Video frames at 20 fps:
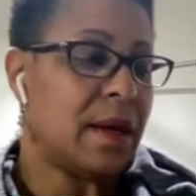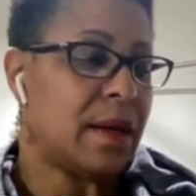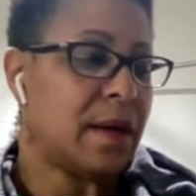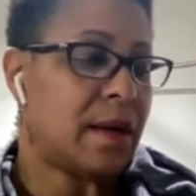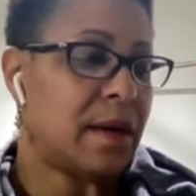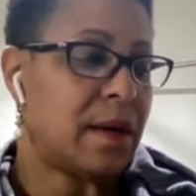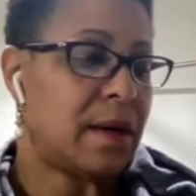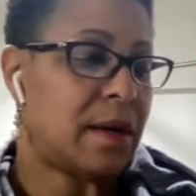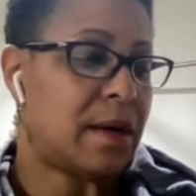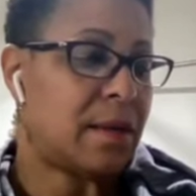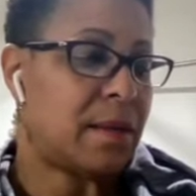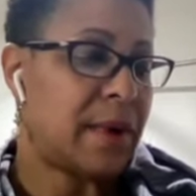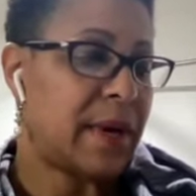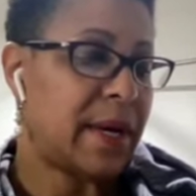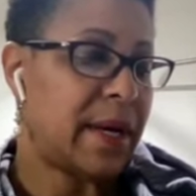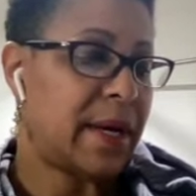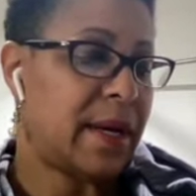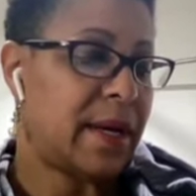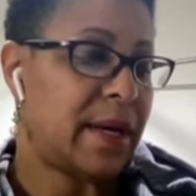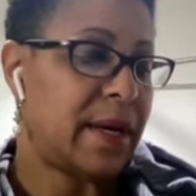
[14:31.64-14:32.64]

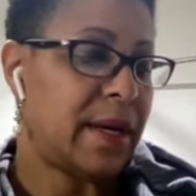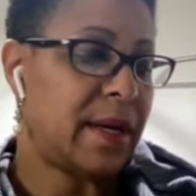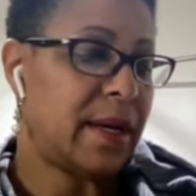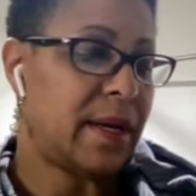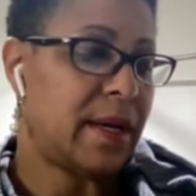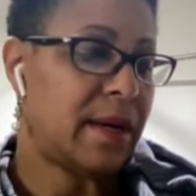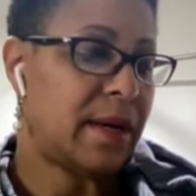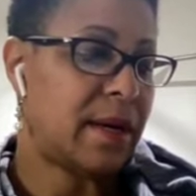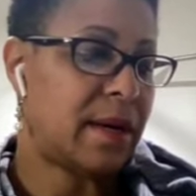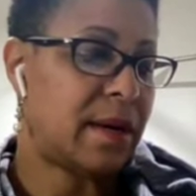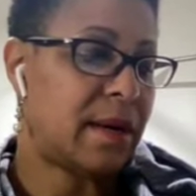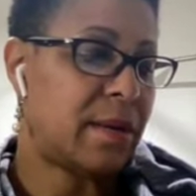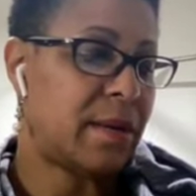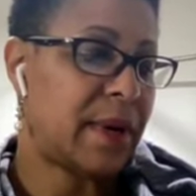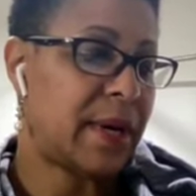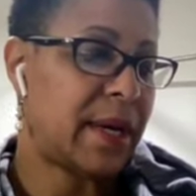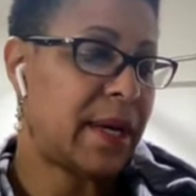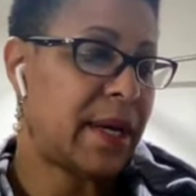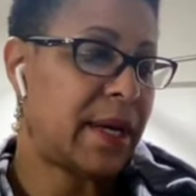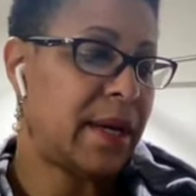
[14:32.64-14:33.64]
cutaway,
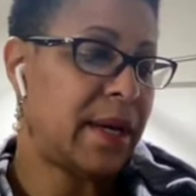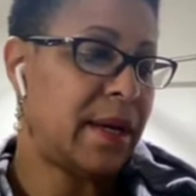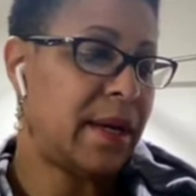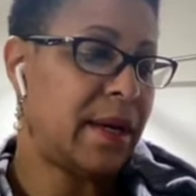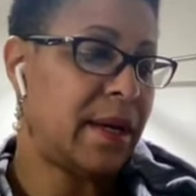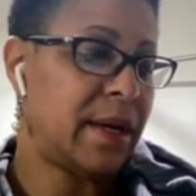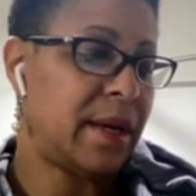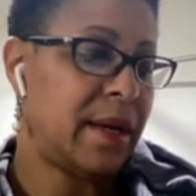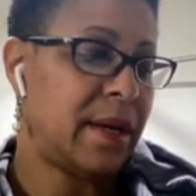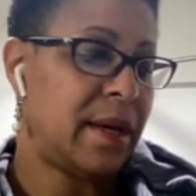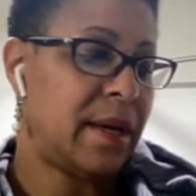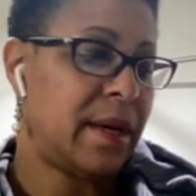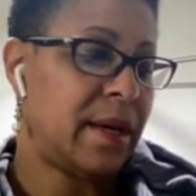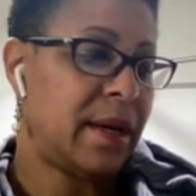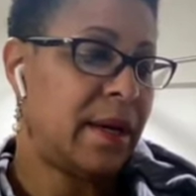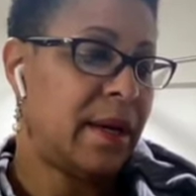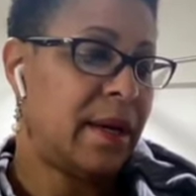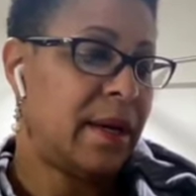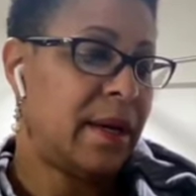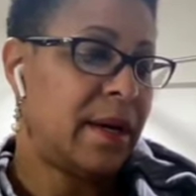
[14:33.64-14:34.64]
cutaway,
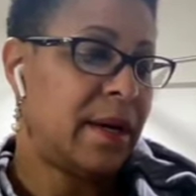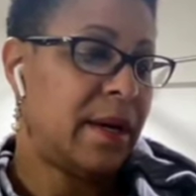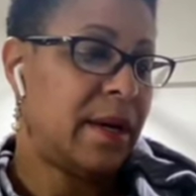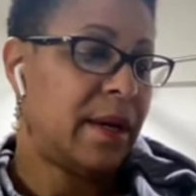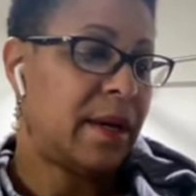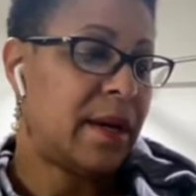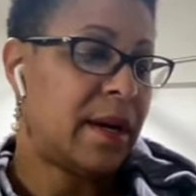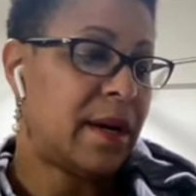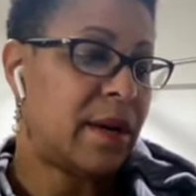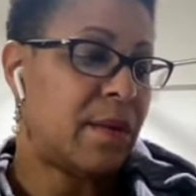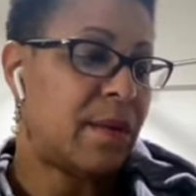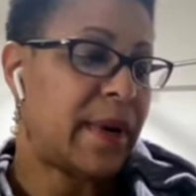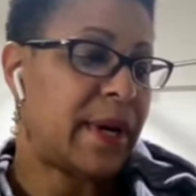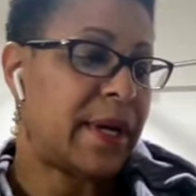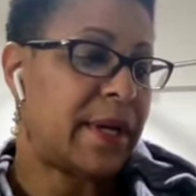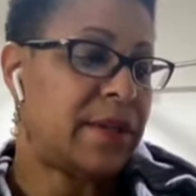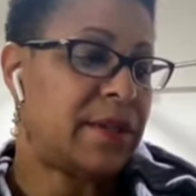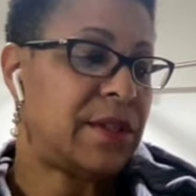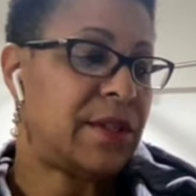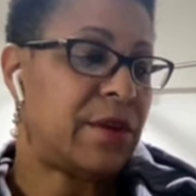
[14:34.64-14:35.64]

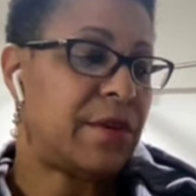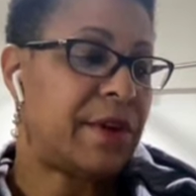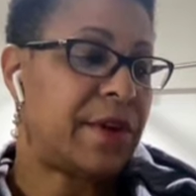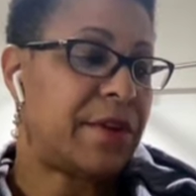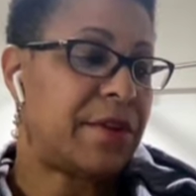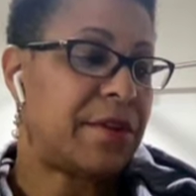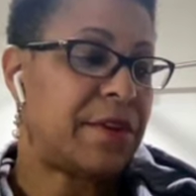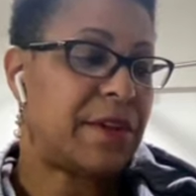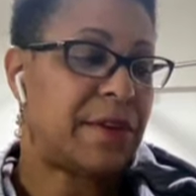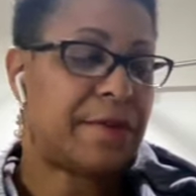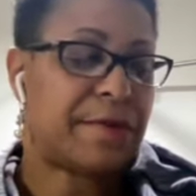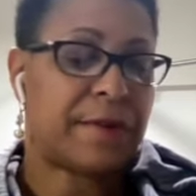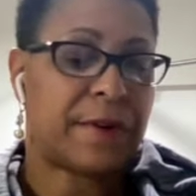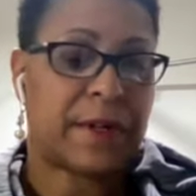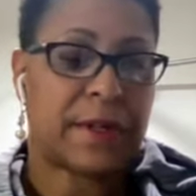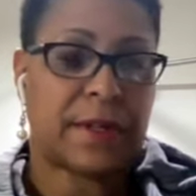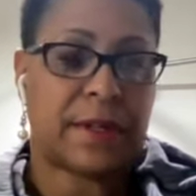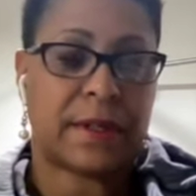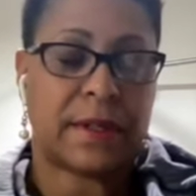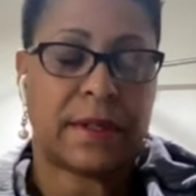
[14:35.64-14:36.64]
cutaway. So there are
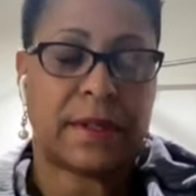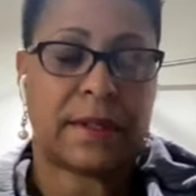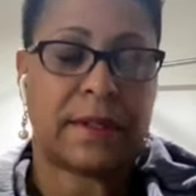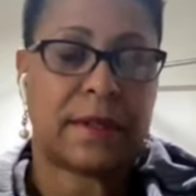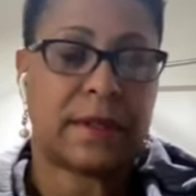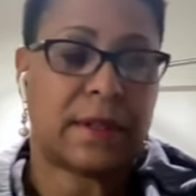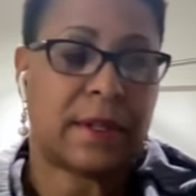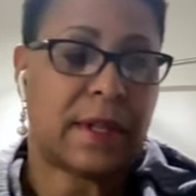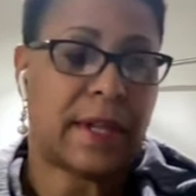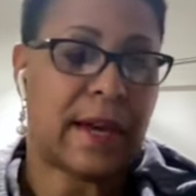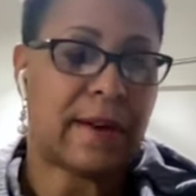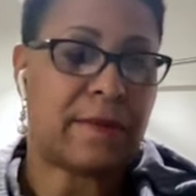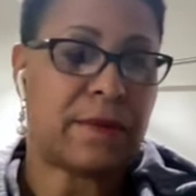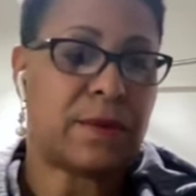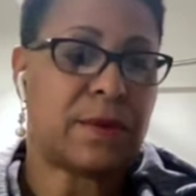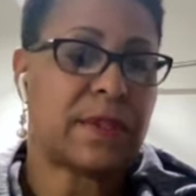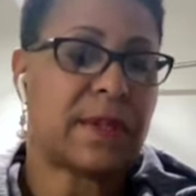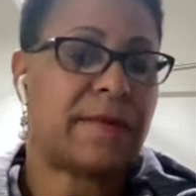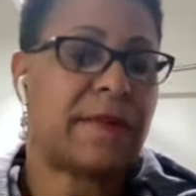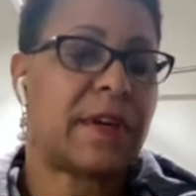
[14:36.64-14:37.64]
different
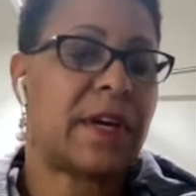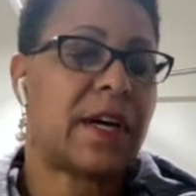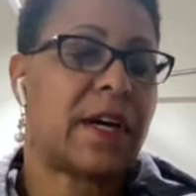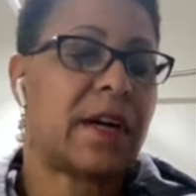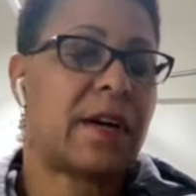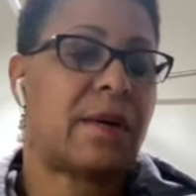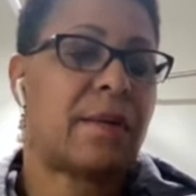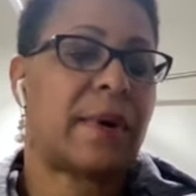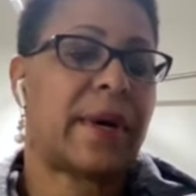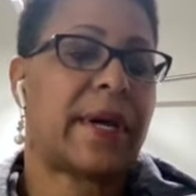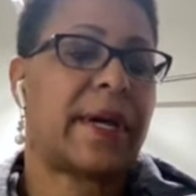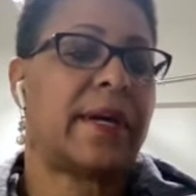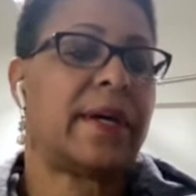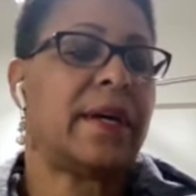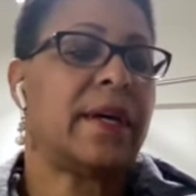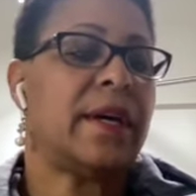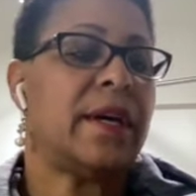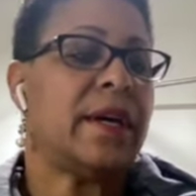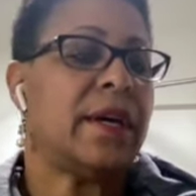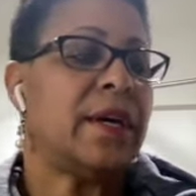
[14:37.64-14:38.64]
levels of the cutaway.
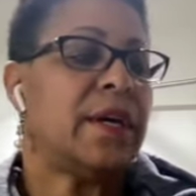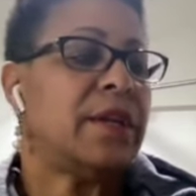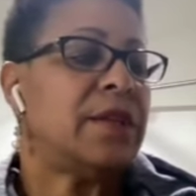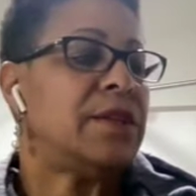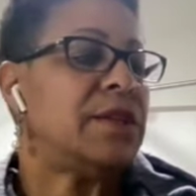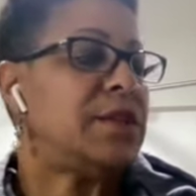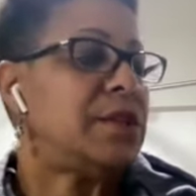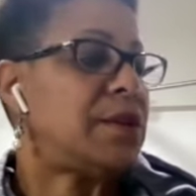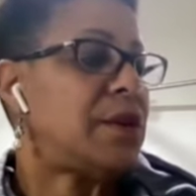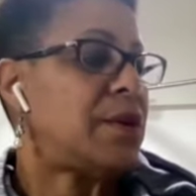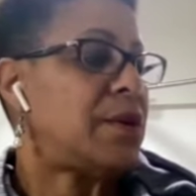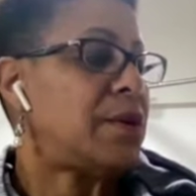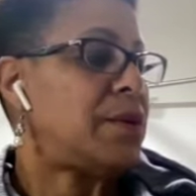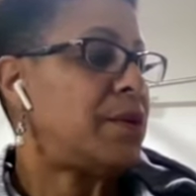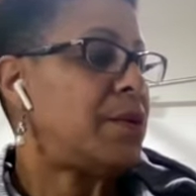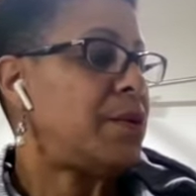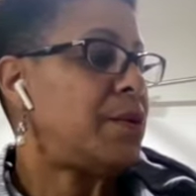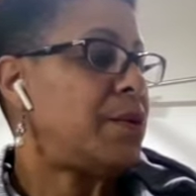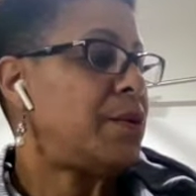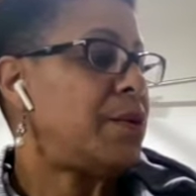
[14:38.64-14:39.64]

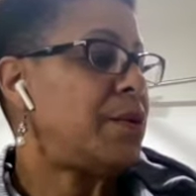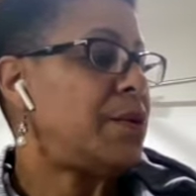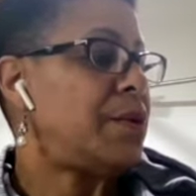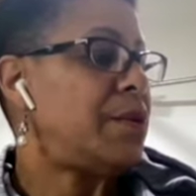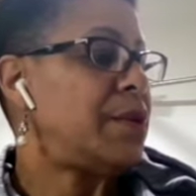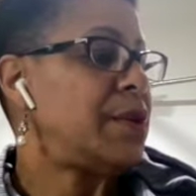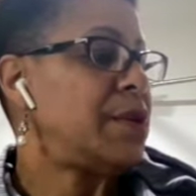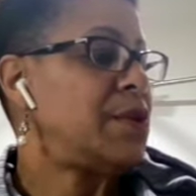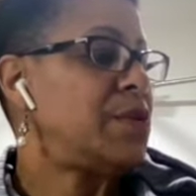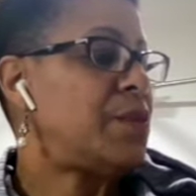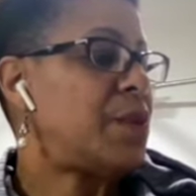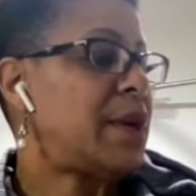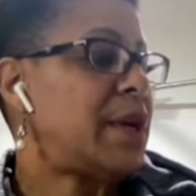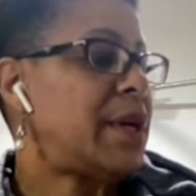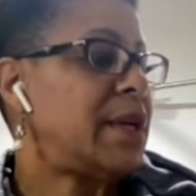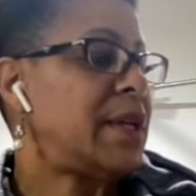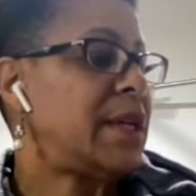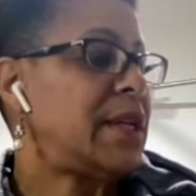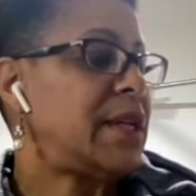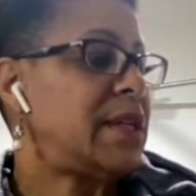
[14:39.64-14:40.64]
So this
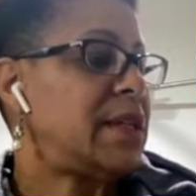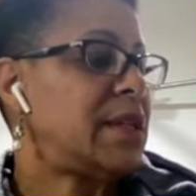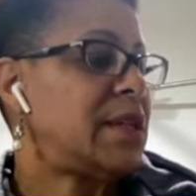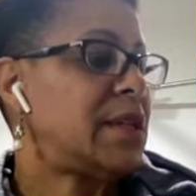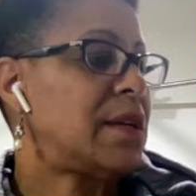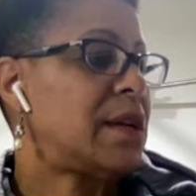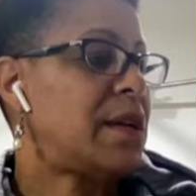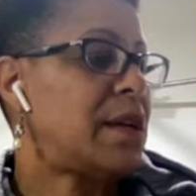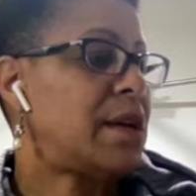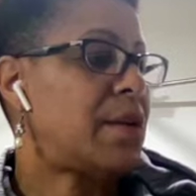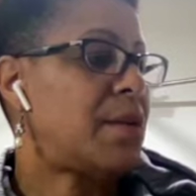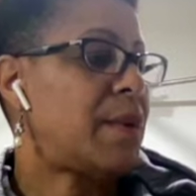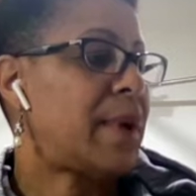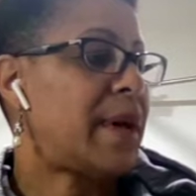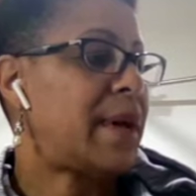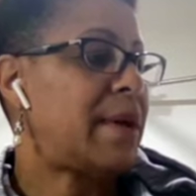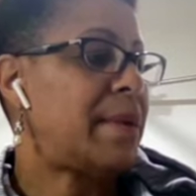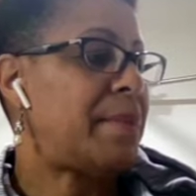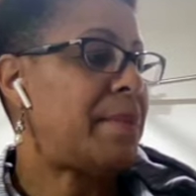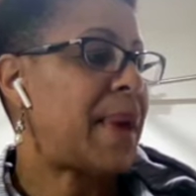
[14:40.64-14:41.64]
one is
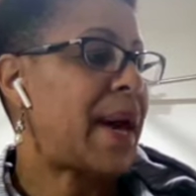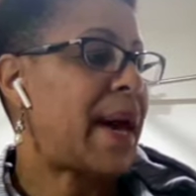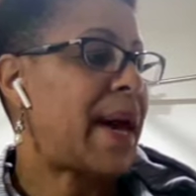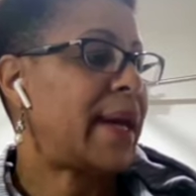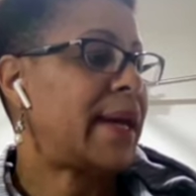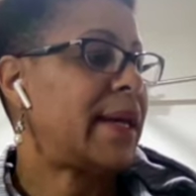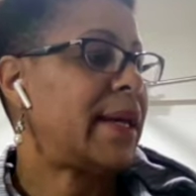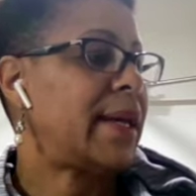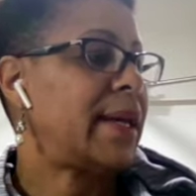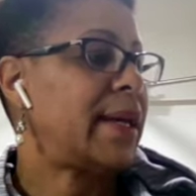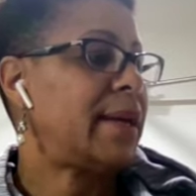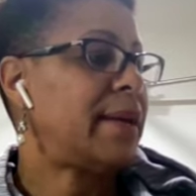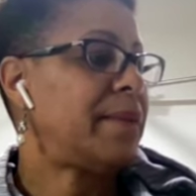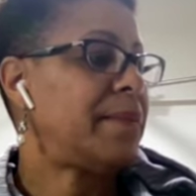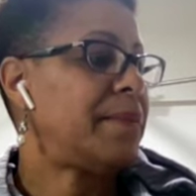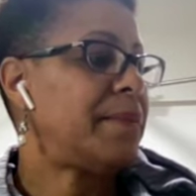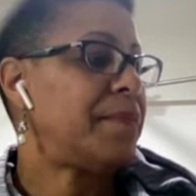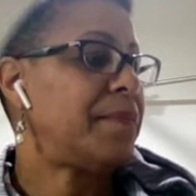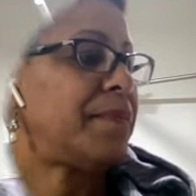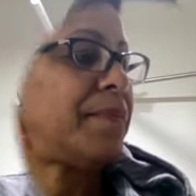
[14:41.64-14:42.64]
cutaway backing.
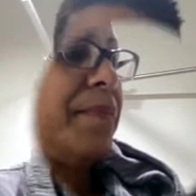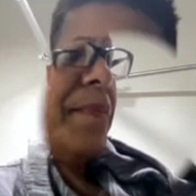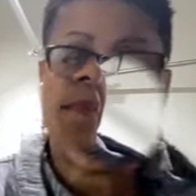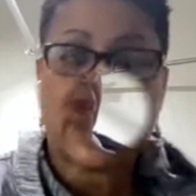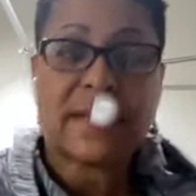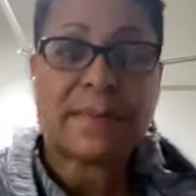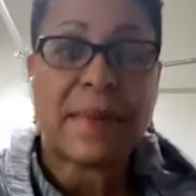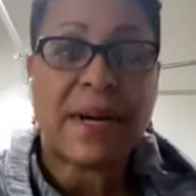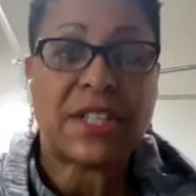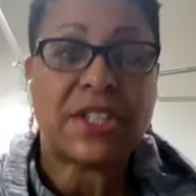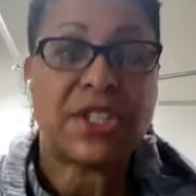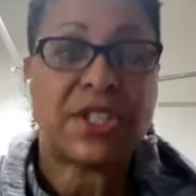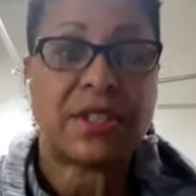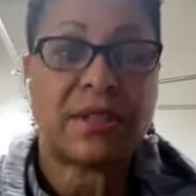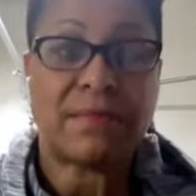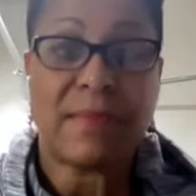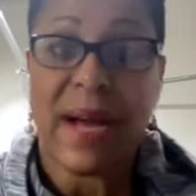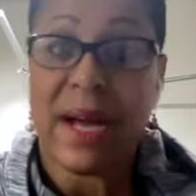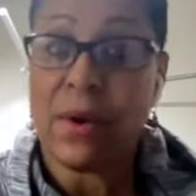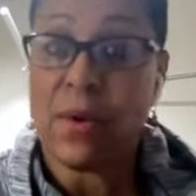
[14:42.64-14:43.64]
So that's my
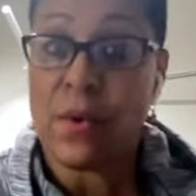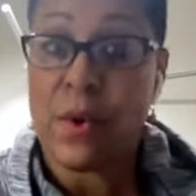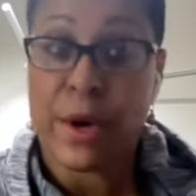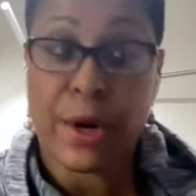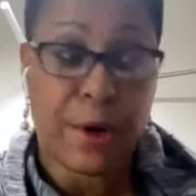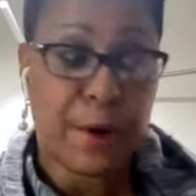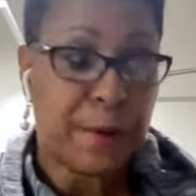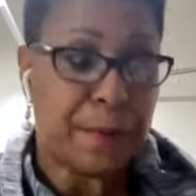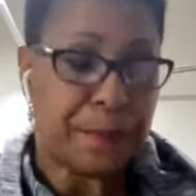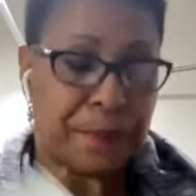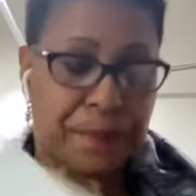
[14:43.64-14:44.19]
order